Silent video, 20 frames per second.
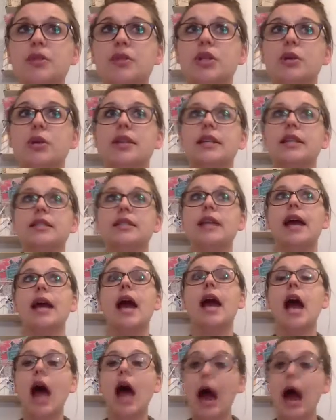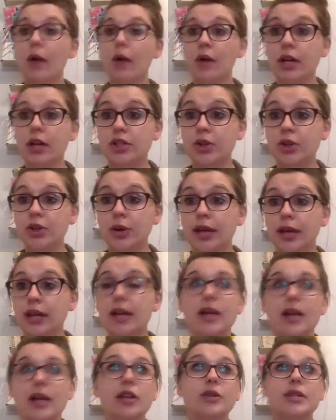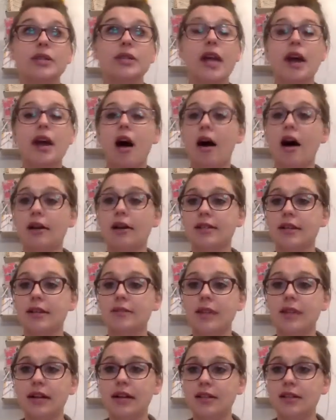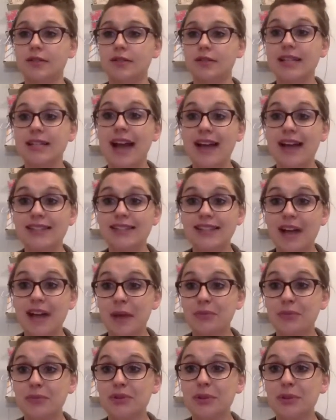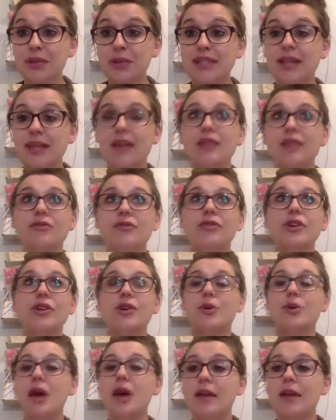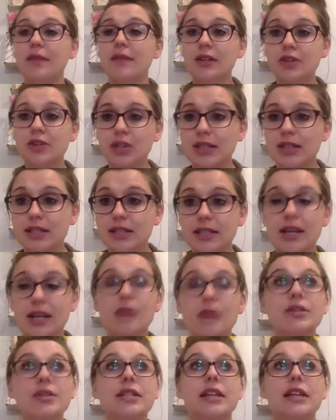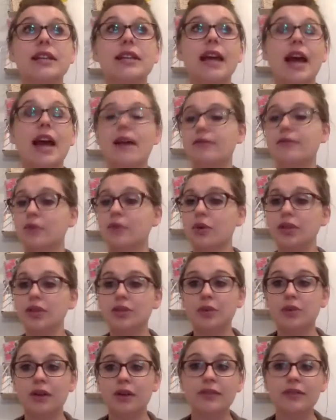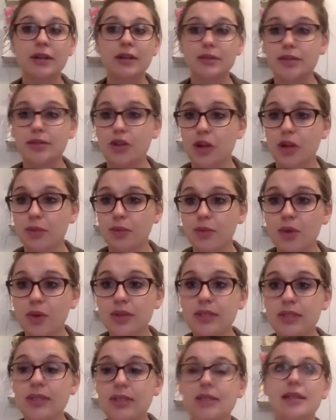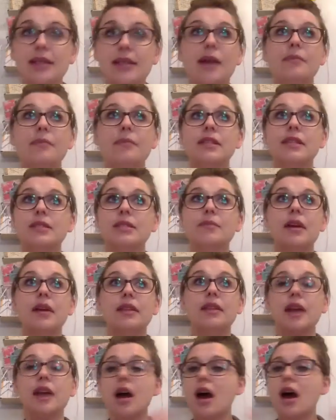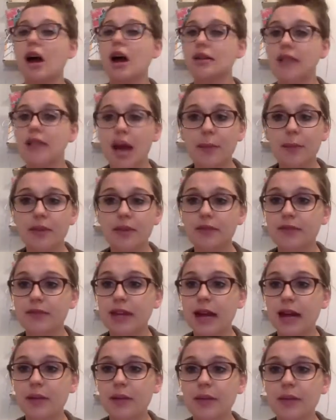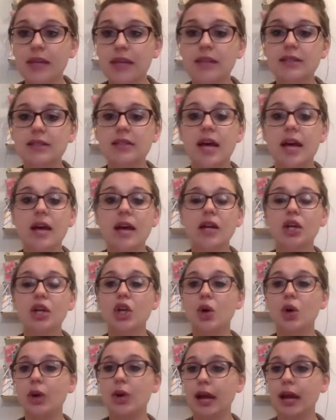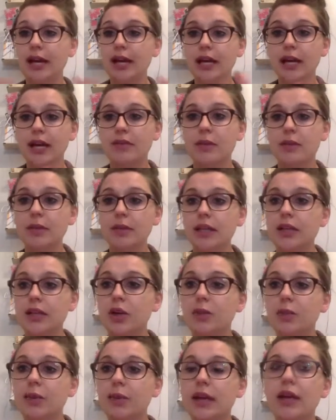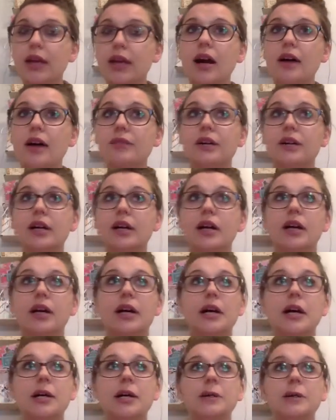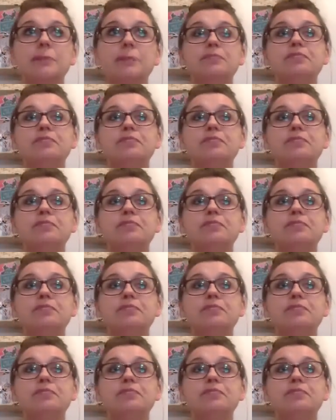to you and they say, I want to join, you say, awesome, that is fantastic. I'm so excited for you. They just announced that they have $4,000 to $12,000 bonuses up this month on top of the VIPs. You know, kind of give them a little bit of a